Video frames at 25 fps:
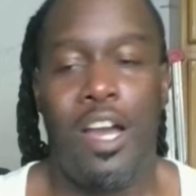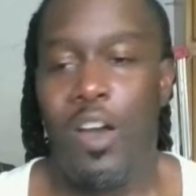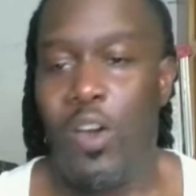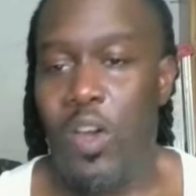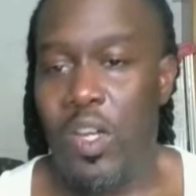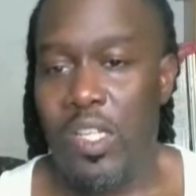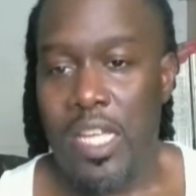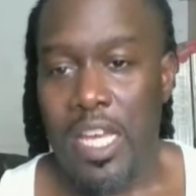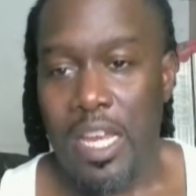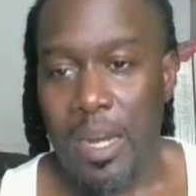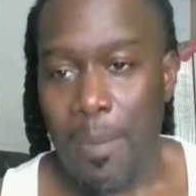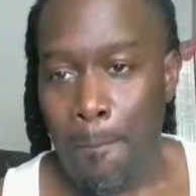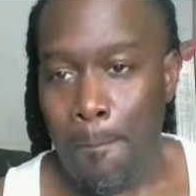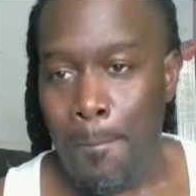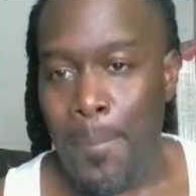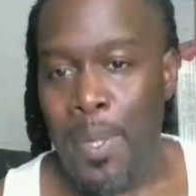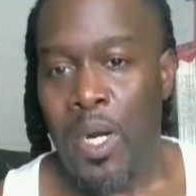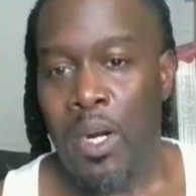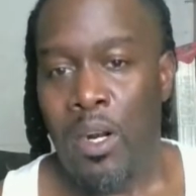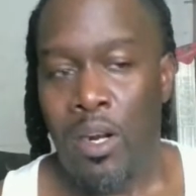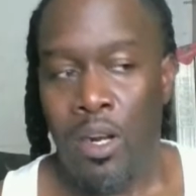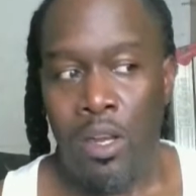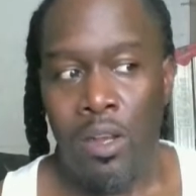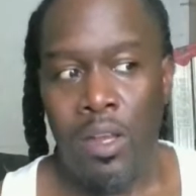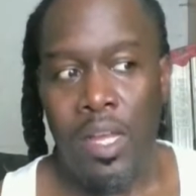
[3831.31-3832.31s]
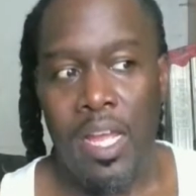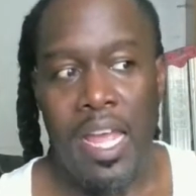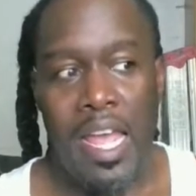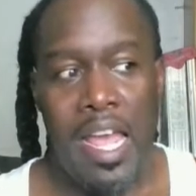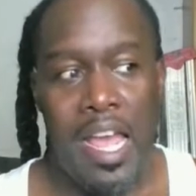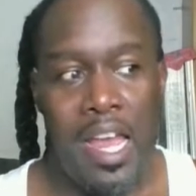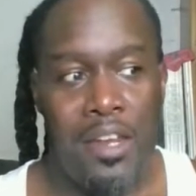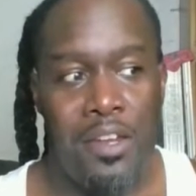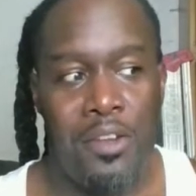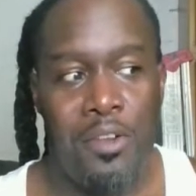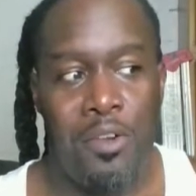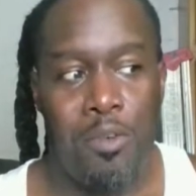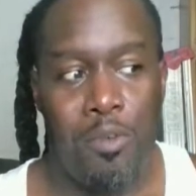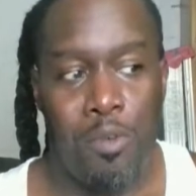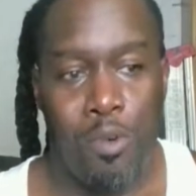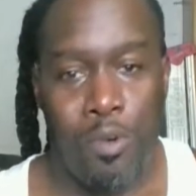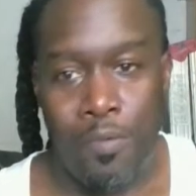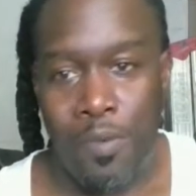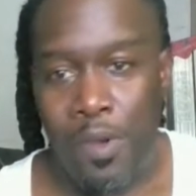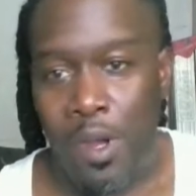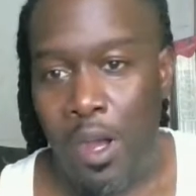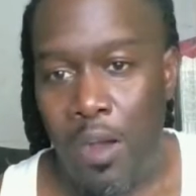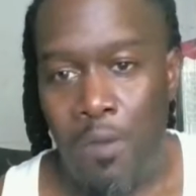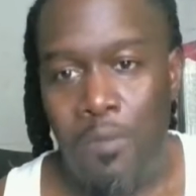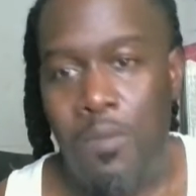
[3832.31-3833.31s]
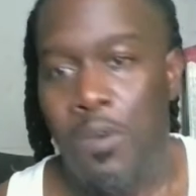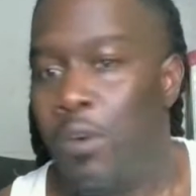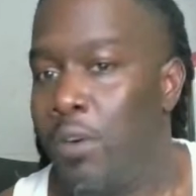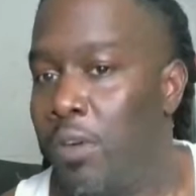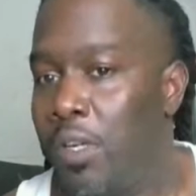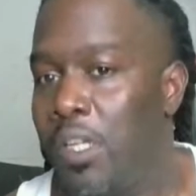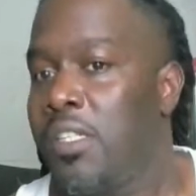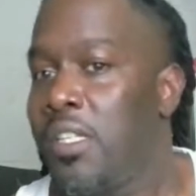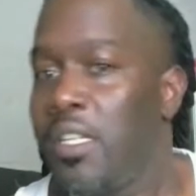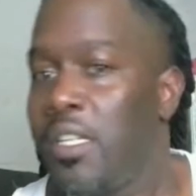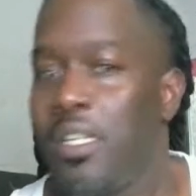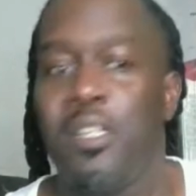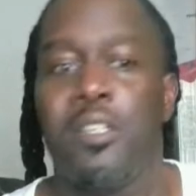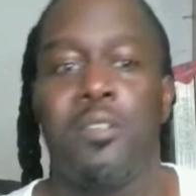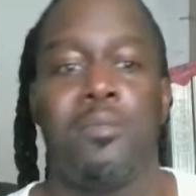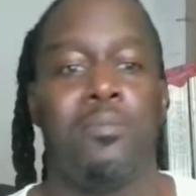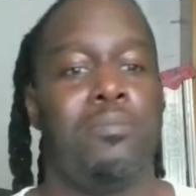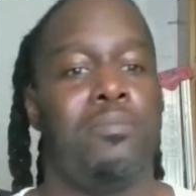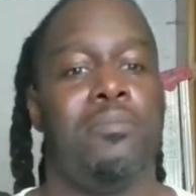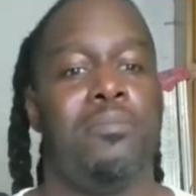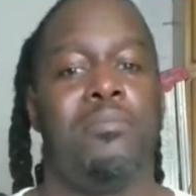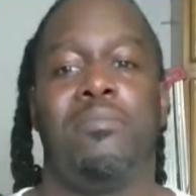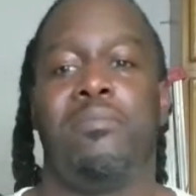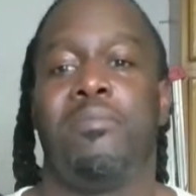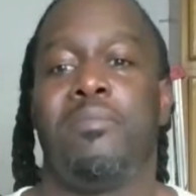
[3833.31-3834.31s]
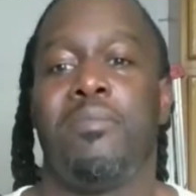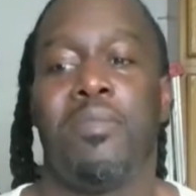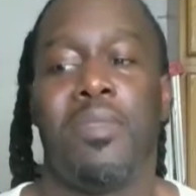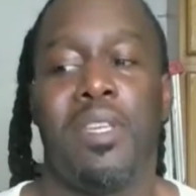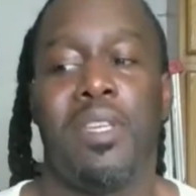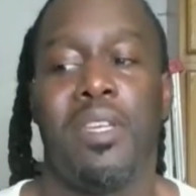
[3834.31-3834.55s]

he always had a pearl-handled revolver on his hip